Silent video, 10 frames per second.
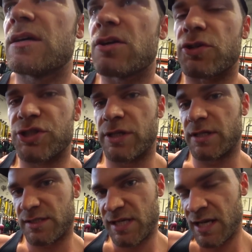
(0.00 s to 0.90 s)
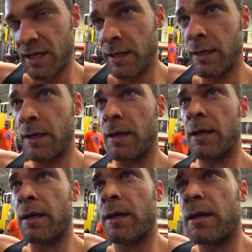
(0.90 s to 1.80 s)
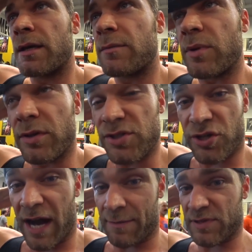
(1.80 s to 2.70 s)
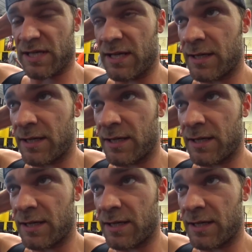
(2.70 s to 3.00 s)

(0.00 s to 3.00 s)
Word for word: Little shrugs. Doing those traps.